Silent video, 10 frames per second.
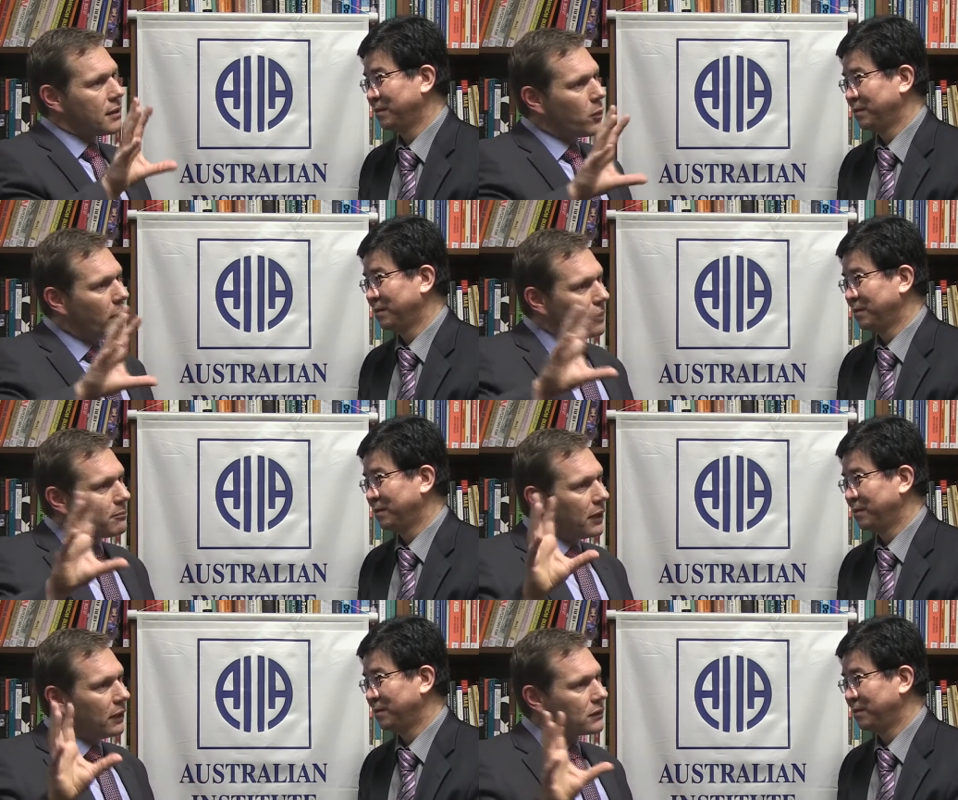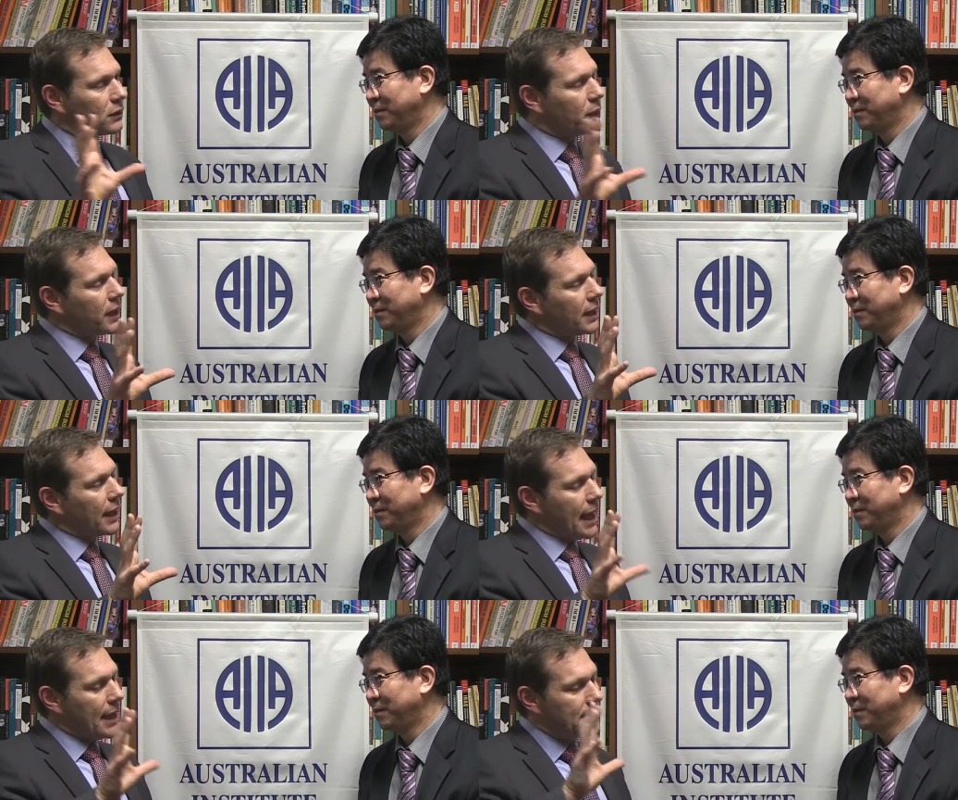Speaker 1: the One Belt
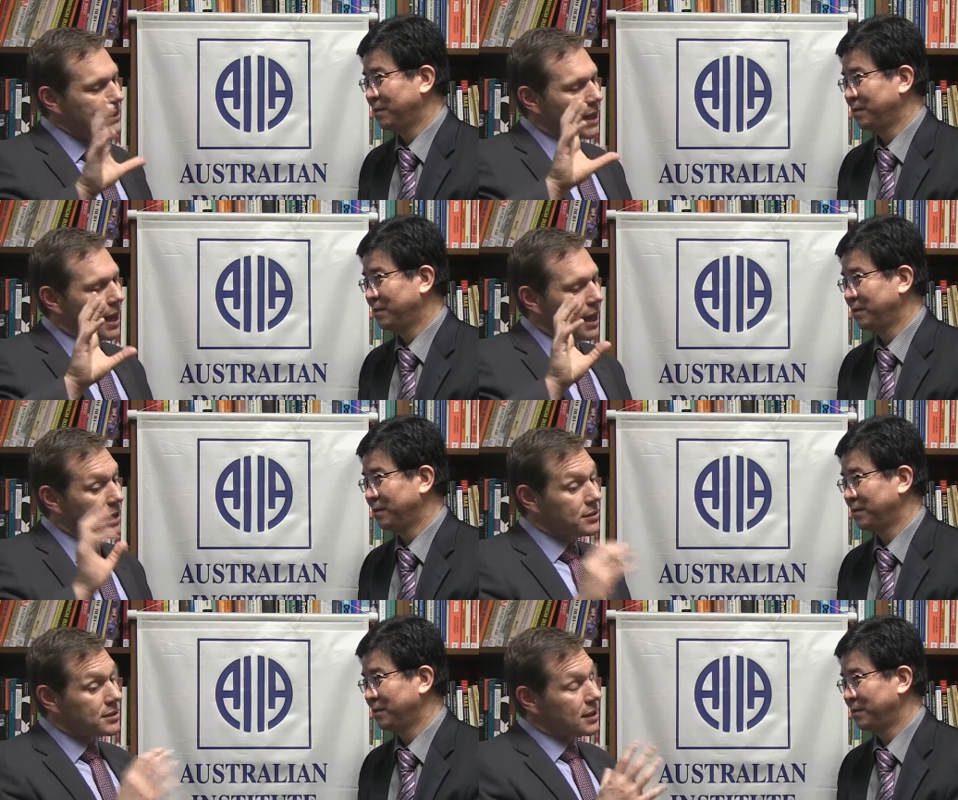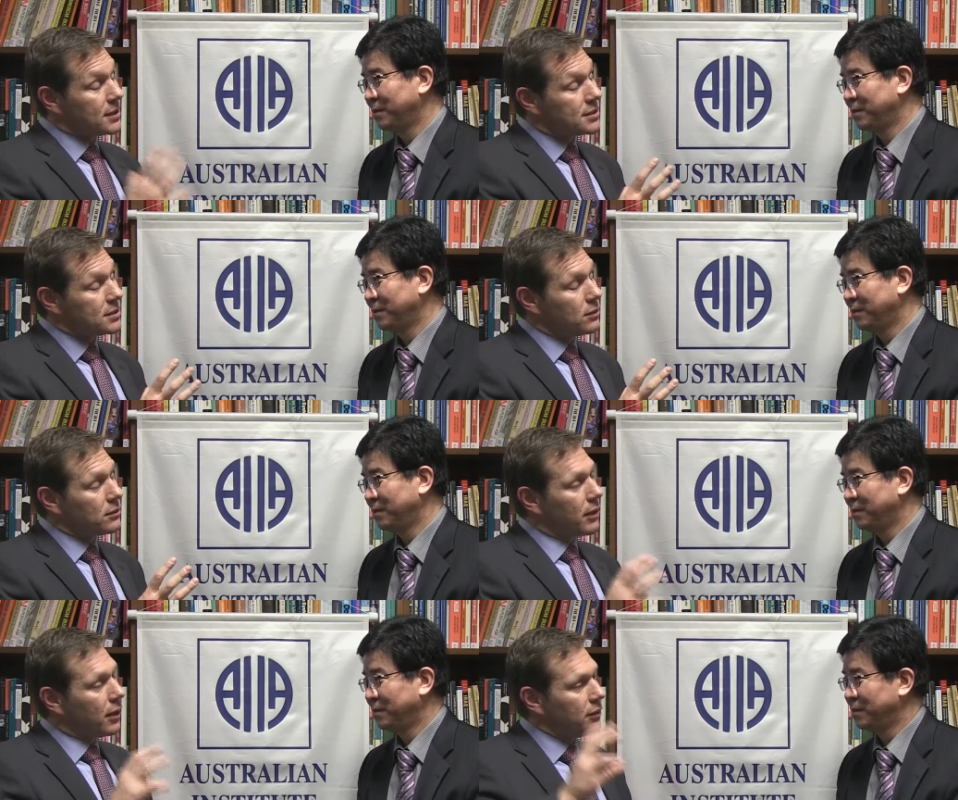looking at, uh, as you said, the
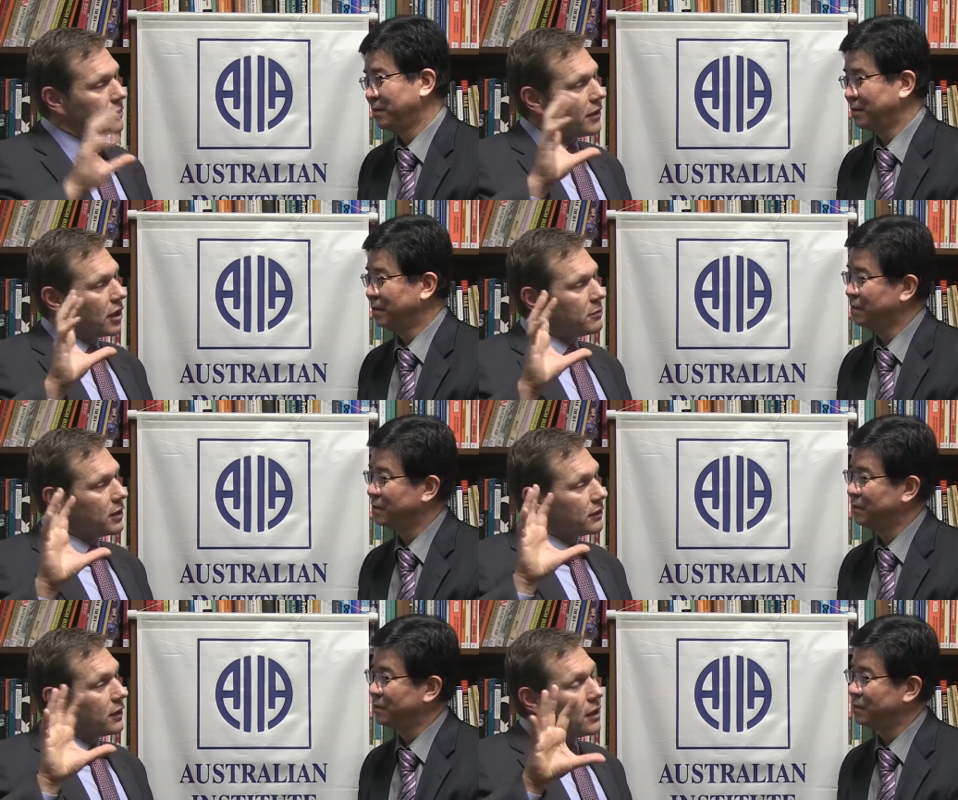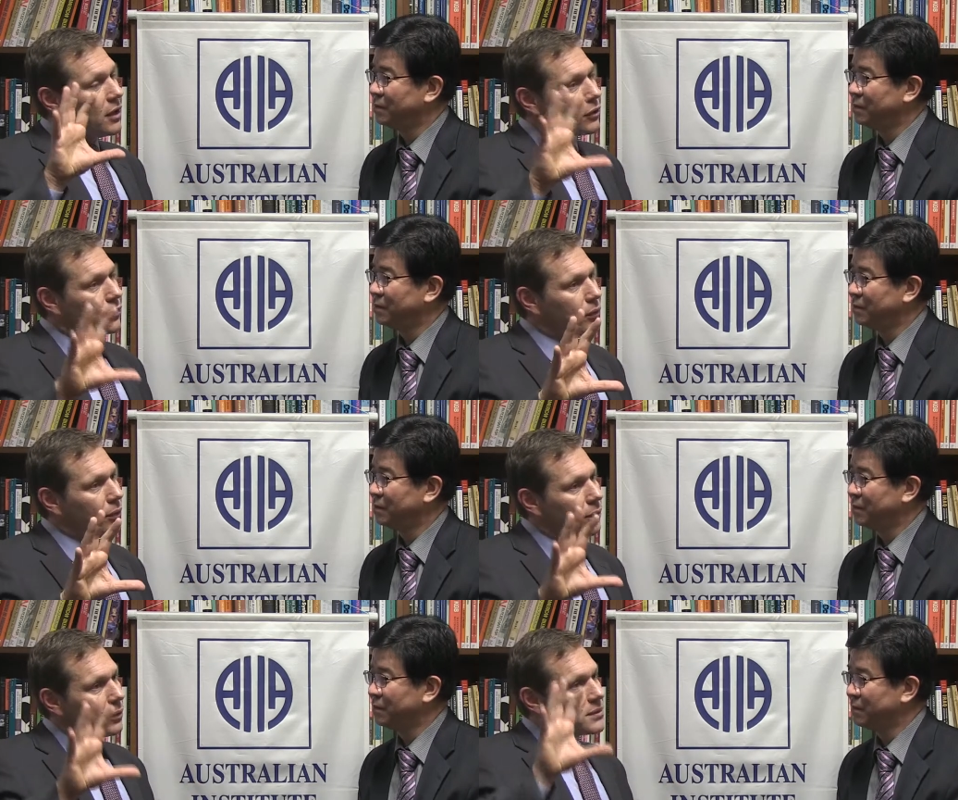Silk Road development
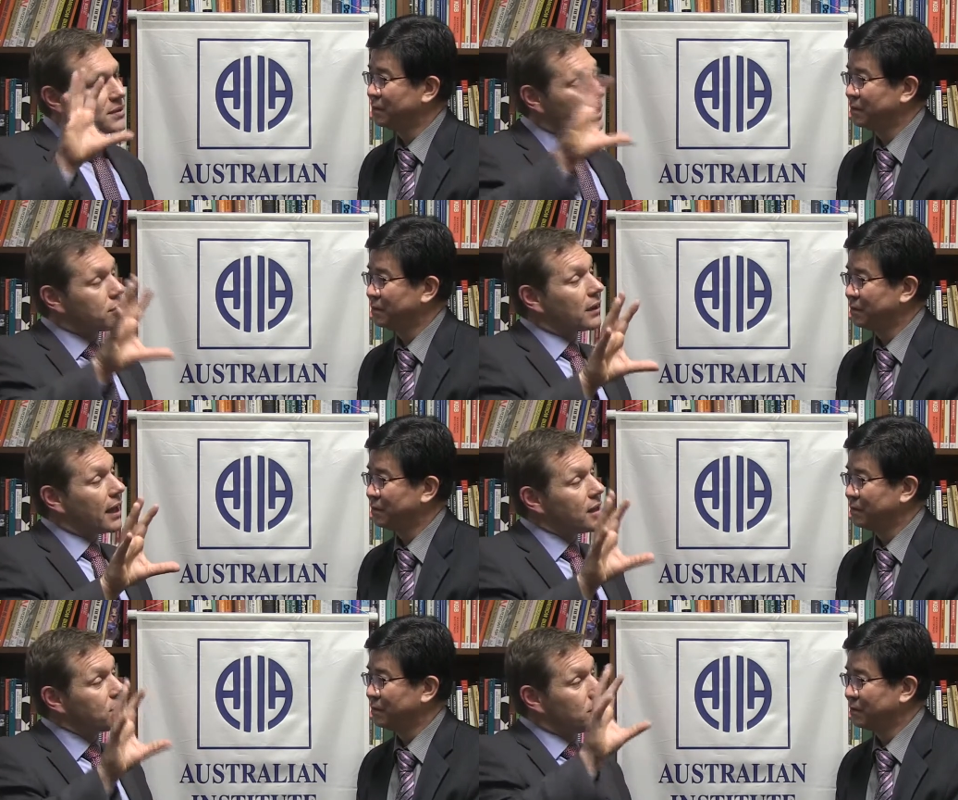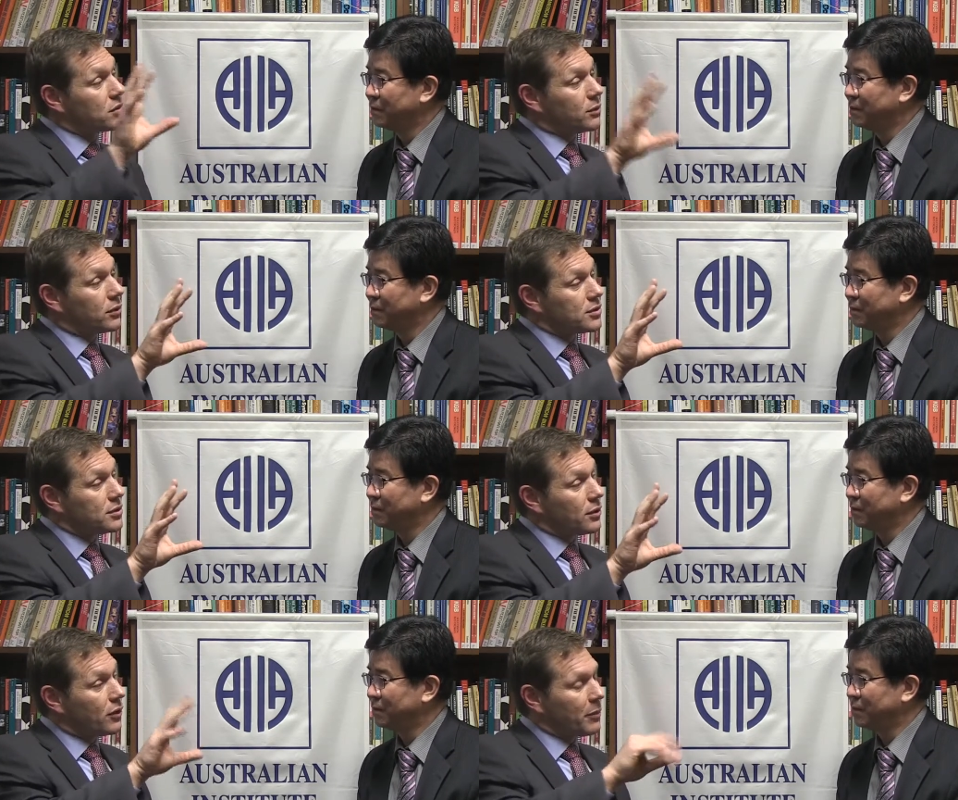through Central Asia mm,
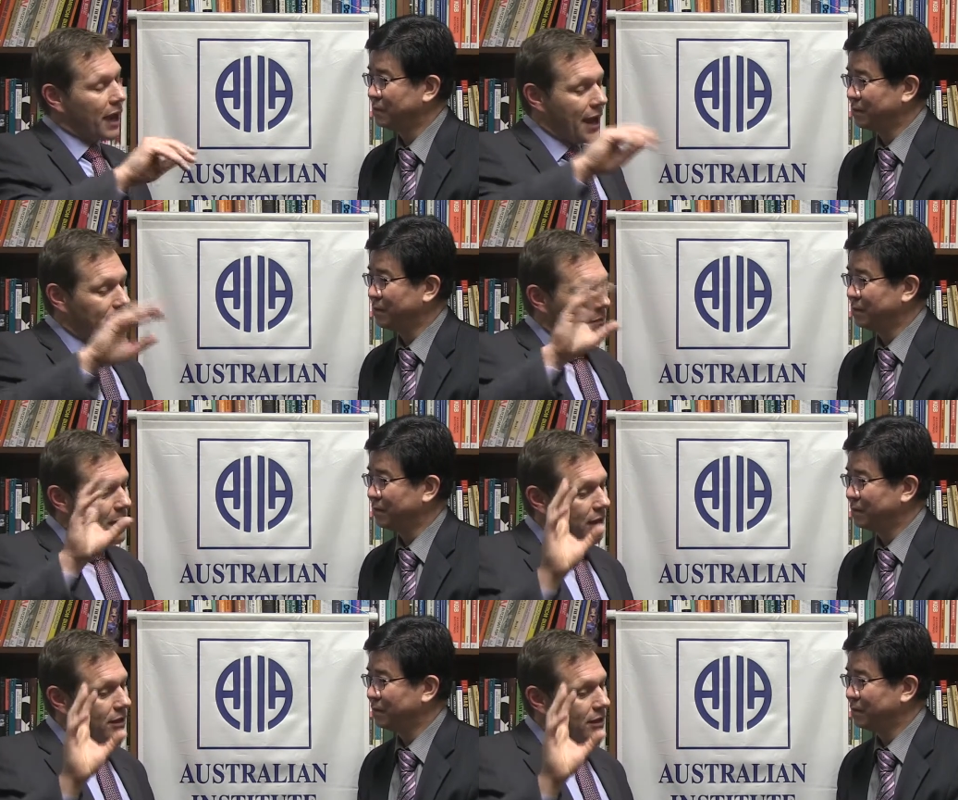towards mm, Europe mm, and the